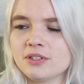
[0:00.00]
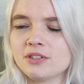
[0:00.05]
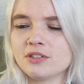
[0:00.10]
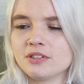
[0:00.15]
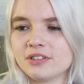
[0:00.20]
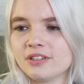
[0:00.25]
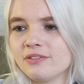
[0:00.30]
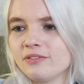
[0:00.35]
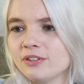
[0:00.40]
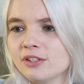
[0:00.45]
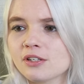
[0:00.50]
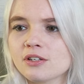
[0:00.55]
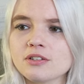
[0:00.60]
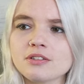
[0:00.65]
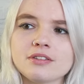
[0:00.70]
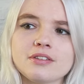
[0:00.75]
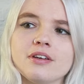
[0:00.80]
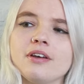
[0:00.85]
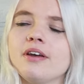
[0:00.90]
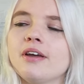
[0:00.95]
was just having a
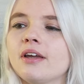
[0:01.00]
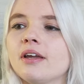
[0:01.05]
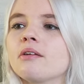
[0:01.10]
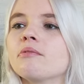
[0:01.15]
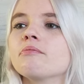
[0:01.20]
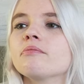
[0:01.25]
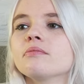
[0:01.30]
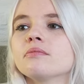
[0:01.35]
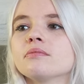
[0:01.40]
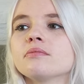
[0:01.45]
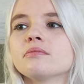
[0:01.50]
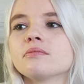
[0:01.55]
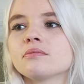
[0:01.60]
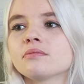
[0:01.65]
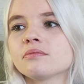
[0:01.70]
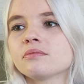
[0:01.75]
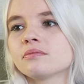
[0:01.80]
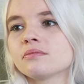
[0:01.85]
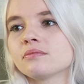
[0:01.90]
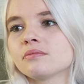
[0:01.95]
good time.
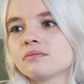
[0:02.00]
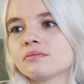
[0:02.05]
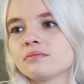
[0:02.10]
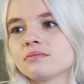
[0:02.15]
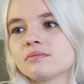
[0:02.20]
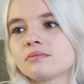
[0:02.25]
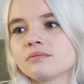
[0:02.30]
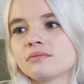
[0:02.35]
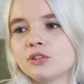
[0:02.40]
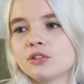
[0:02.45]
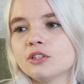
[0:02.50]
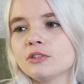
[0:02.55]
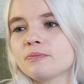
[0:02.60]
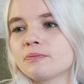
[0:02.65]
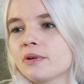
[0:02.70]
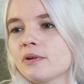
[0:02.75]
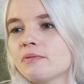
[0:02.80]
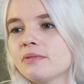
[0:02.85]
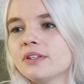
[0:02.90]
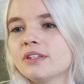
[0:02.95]
Girl's
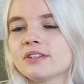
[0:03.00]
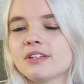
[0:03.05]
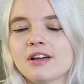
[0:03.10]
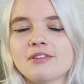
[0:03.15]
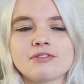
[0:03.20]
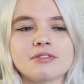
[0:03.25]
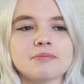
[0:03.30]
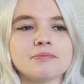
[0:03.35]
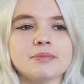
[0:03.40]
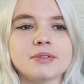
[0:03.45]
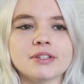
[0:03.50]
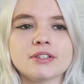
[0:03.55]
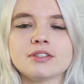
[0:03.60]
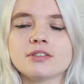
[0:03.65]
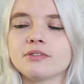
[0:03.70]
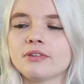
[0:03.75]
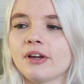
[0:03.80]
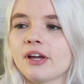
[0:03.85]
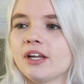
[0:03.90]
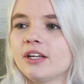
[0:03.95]
probably never been
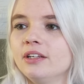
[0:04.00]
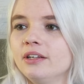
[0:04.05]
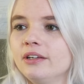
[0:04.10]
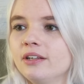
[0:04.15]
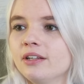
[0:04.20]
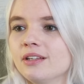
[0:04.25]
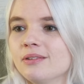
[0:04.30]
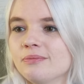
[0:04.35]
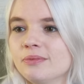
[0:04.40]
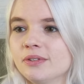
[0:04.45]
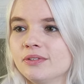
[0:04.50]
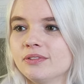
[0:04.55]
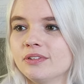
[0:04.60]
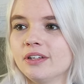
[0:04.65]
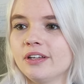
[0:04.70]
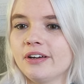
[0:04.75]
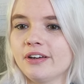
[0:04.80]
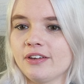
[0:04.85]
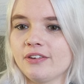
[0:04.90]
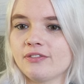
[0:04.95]
to any club in her
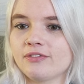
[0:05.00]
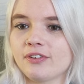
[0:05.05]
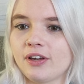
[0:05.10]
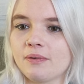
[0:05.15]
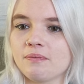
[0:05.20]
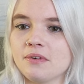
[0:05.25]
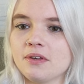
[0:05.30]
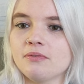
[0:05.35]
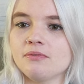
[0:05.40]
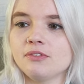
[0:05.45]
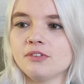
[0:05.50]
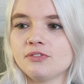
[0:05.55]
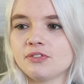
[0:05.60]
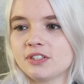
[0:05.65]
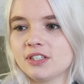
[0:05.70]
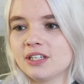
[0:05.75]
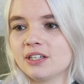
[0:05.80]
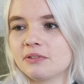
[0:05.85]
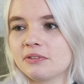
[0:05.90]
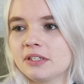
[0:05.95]
life. I mean, we've
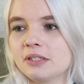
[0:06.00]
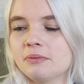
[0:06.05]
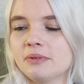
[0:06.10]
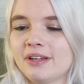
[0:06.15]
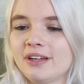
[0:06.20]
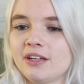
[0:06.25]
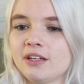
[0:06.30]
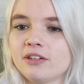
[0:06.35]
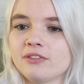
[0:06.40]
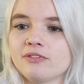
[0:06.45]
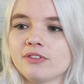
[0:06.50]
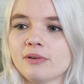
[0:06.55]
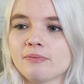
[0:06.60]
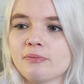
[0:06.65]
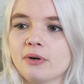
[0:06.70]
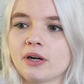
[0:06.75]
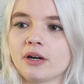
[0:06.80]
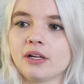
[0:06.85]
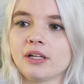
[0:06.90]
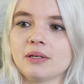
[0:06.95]
seen her in the beginning of the
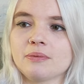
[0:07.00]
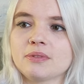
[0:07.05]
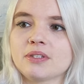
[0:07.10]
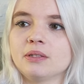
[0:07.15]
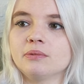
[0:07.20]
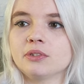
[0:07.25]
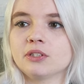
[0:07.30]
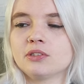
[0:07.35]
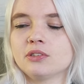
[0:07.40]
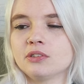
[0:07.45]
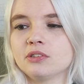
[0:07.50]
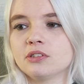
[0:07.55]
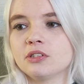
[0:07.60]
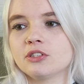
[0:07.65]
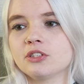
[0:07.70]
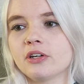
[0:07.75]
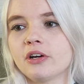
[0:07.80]
apocalypse. She was just a